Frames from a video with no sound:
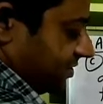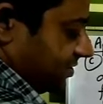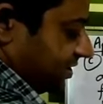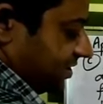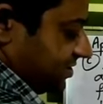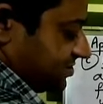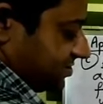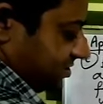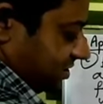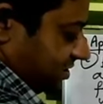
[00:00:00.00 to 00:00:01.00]
there
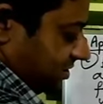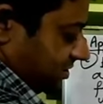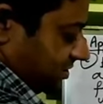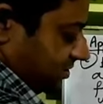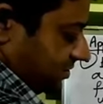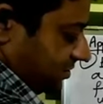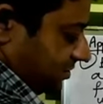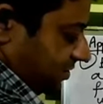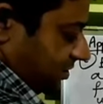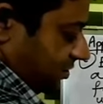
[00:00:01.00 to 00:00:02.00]
is
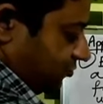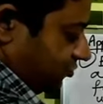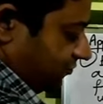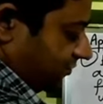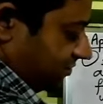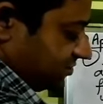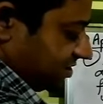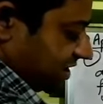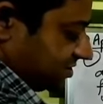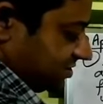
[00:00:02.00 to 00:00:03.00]
uniform
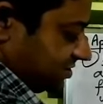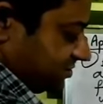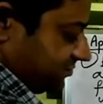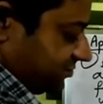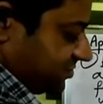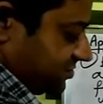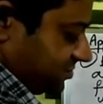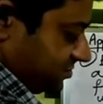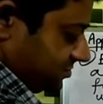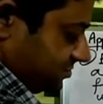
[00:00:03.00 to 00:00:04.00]
charge distribution,